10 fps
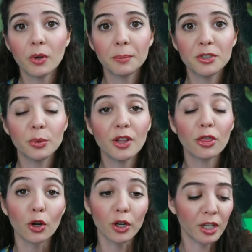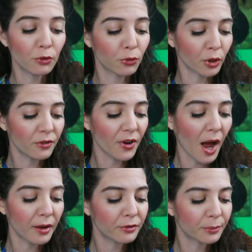We want to be between thirty and
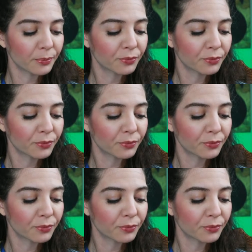forty-five.